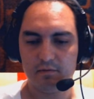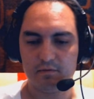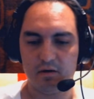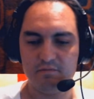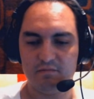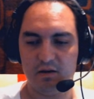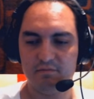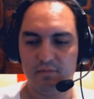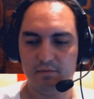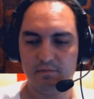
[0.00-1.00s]
Um, um,
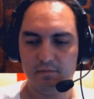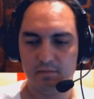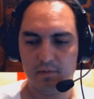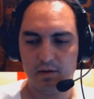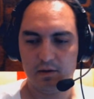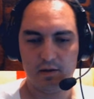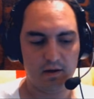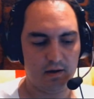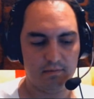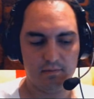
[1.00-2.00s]
um.
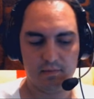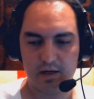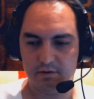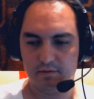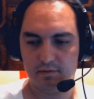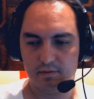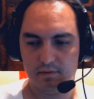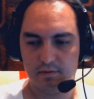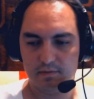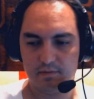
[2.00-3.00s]
um how do...
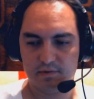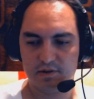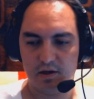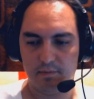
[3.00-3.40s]
Stop.